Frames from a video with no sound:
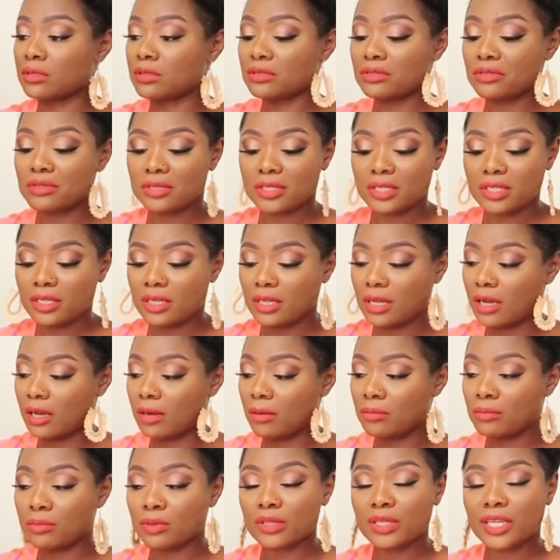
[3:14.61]
you
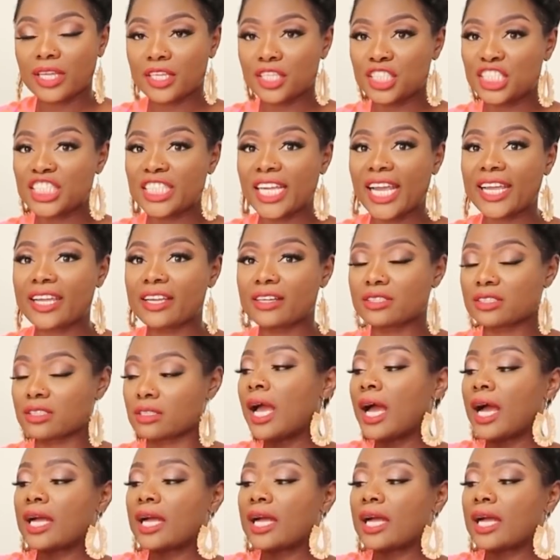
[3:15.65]
can put like a jacket.